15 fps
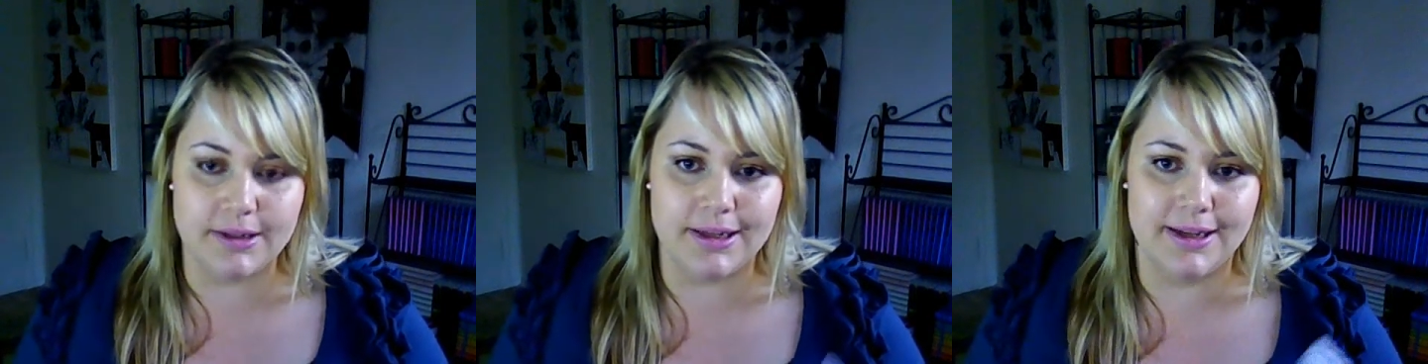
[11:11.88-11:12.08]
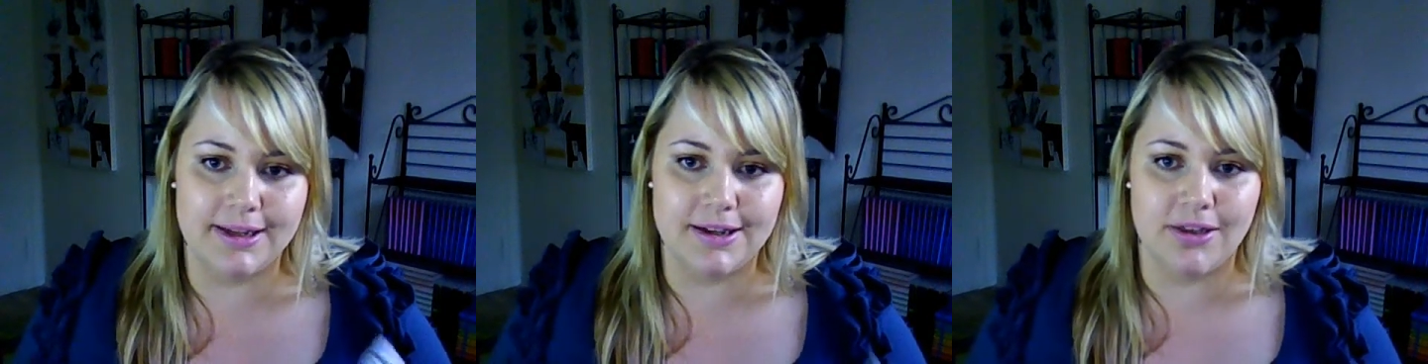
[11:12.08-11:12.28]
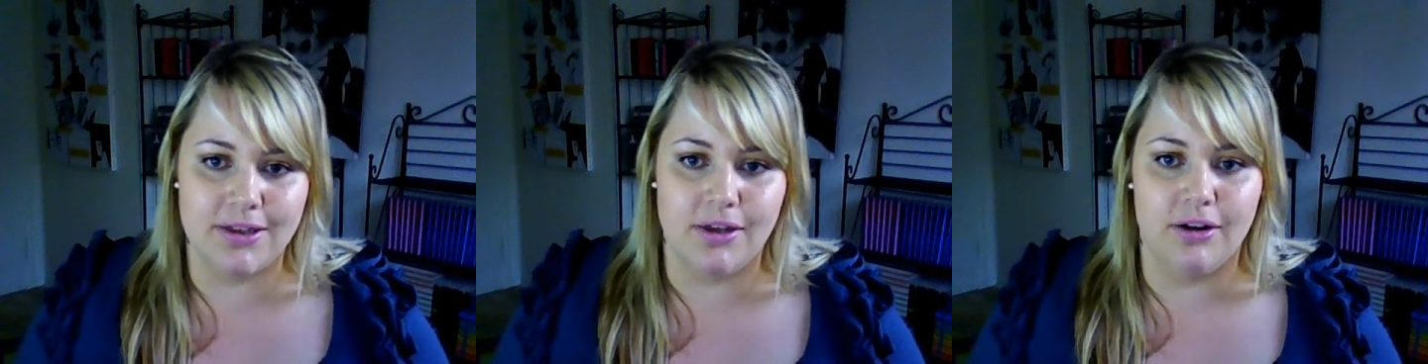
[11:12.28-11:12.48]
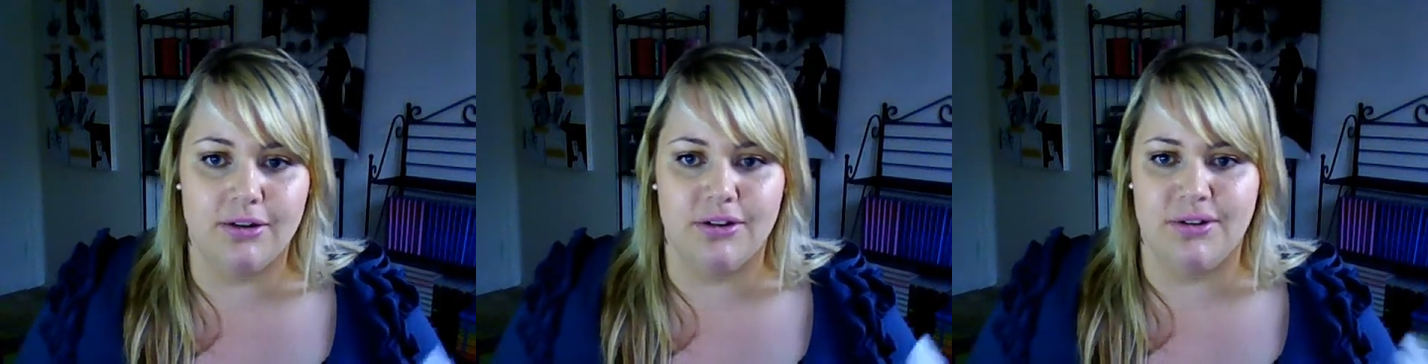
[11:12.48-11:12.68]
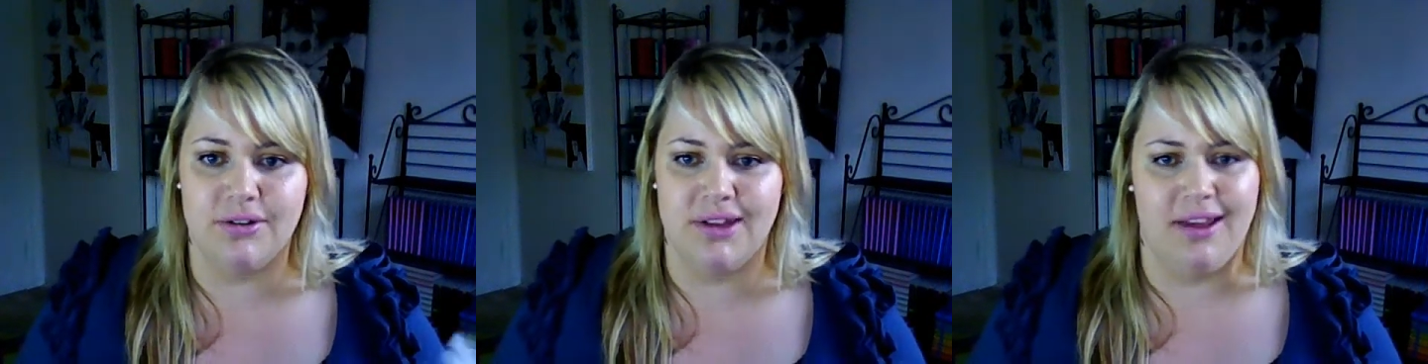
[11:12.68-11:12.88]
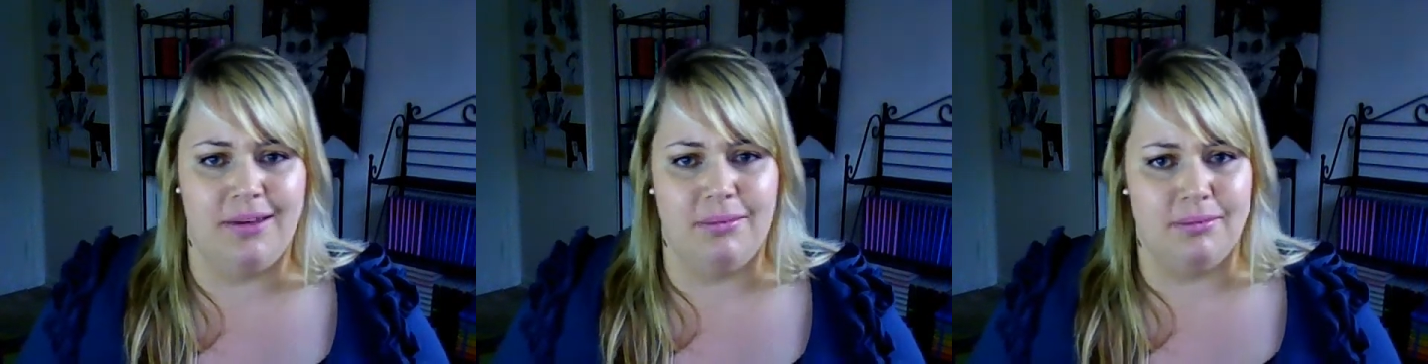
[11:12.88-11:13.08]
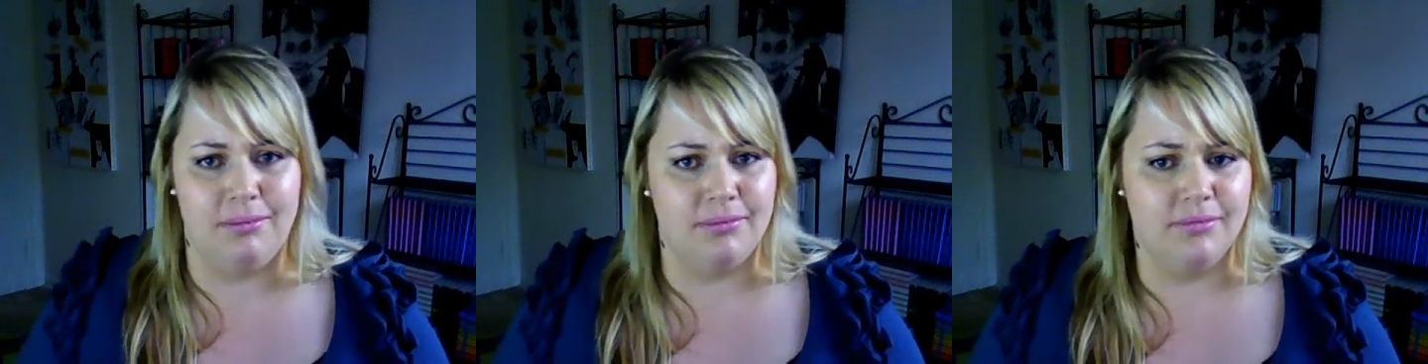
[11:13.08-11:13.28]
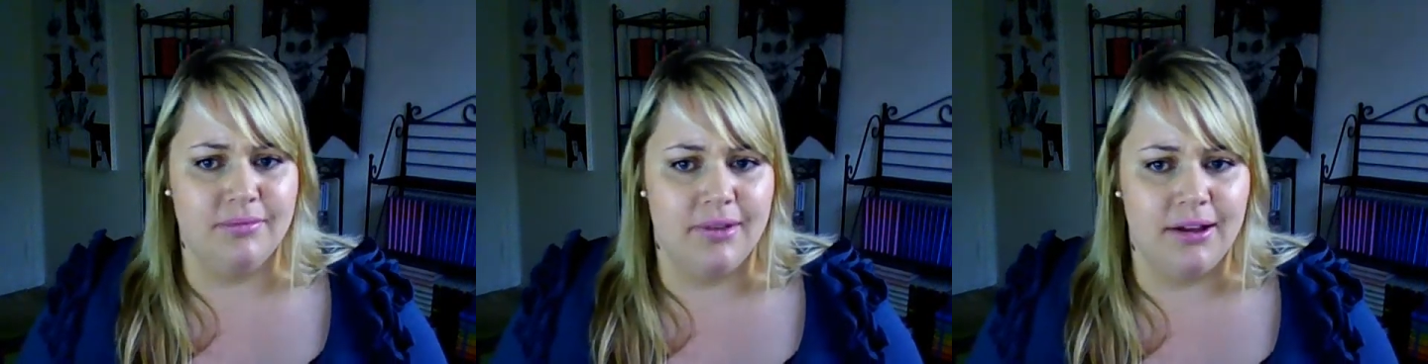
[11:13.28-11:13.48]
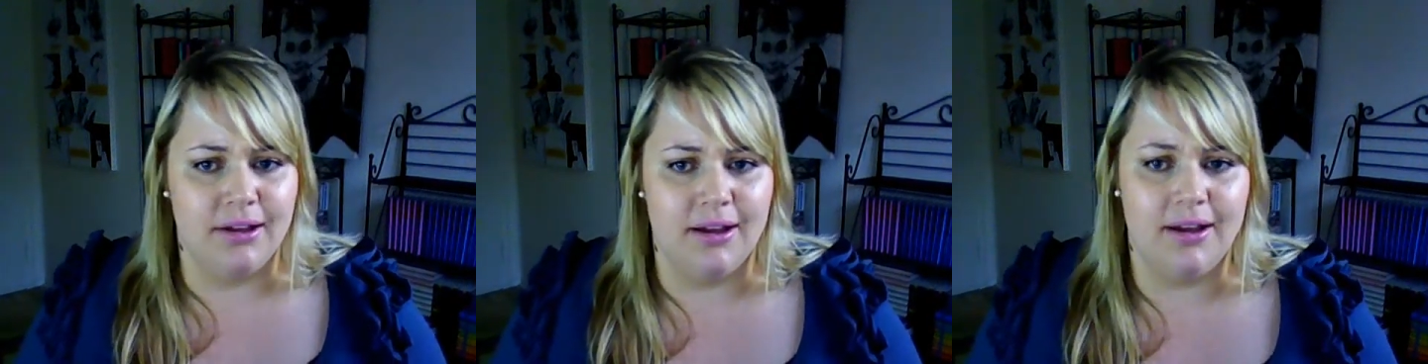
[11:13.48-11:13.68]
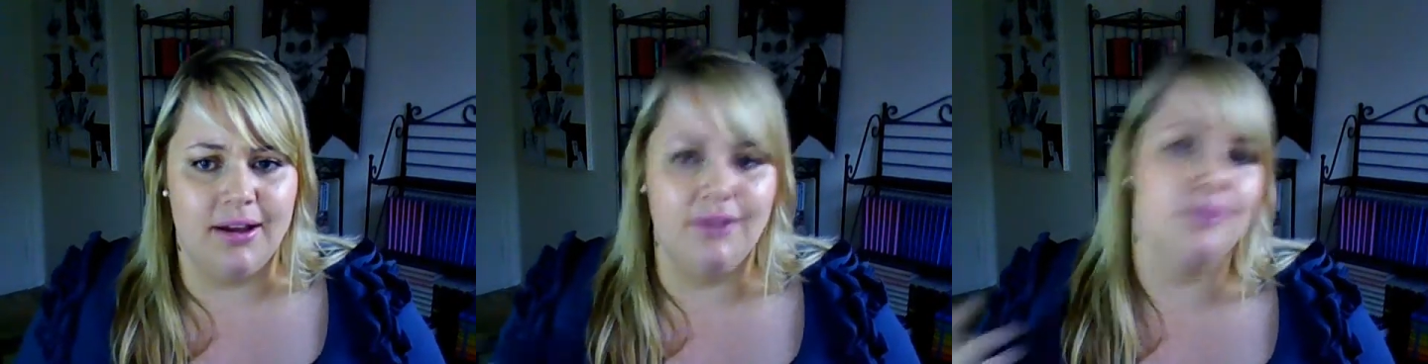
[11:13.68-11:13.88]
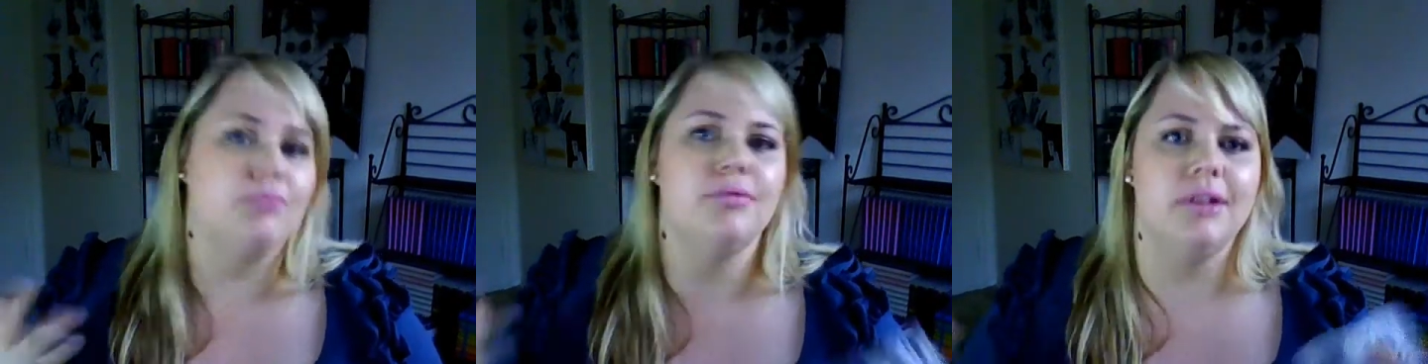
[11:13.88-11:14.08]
And I thought, okay, I don't